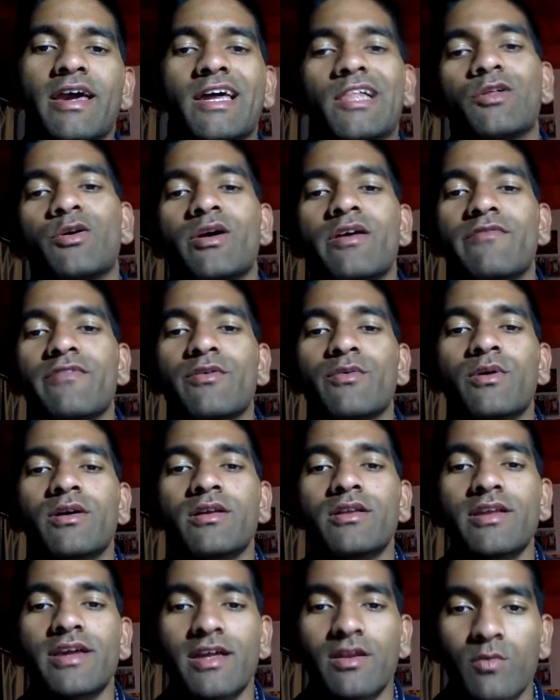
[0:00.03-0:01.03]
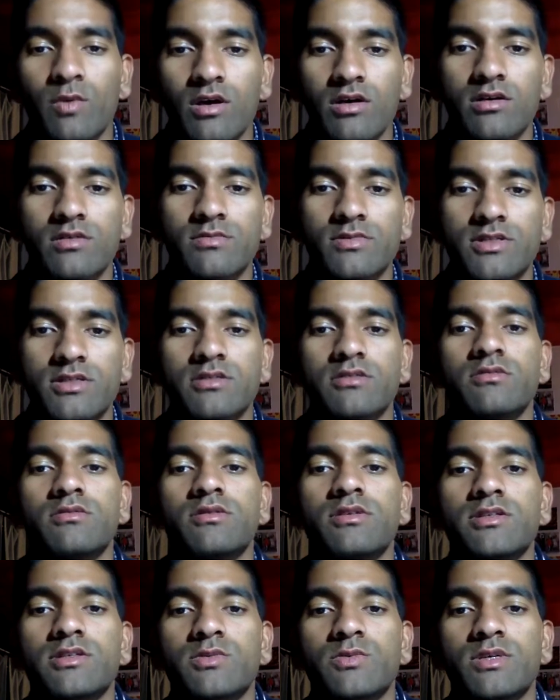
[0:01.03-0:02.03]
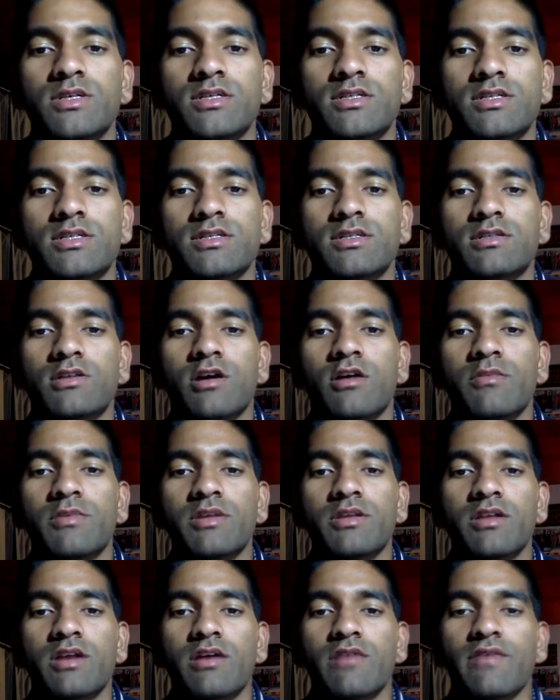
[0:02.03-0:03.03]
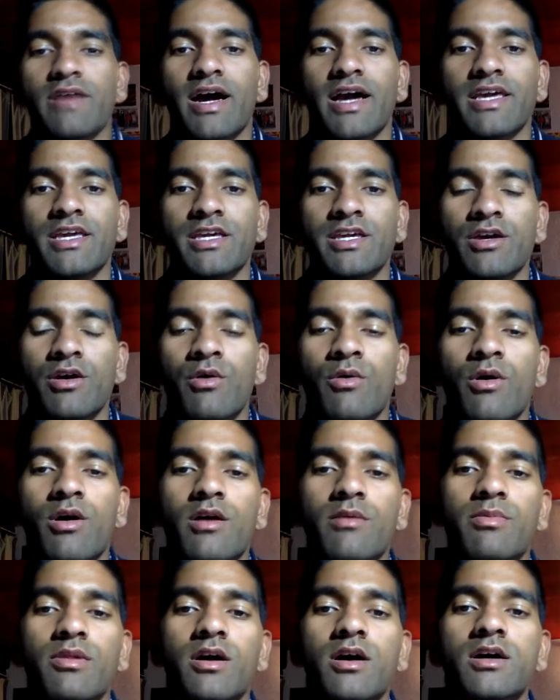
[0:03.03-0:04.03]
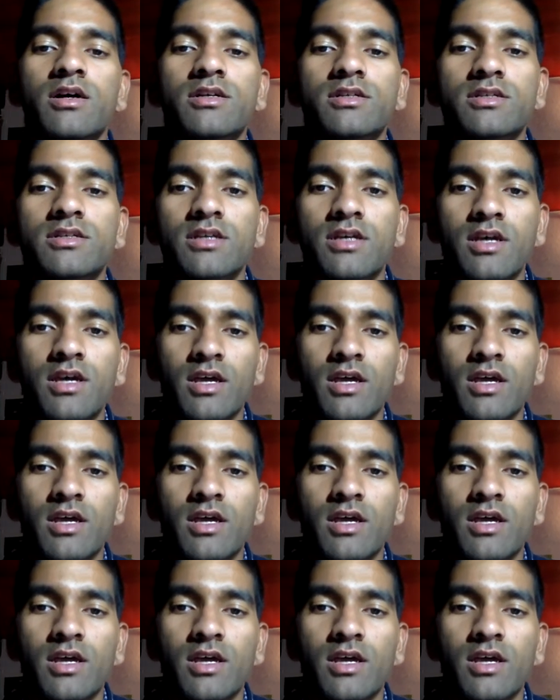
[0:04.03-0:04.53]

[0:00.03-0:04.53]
Hello, everyone, and welcome to this week's installment of IEOR Blogs.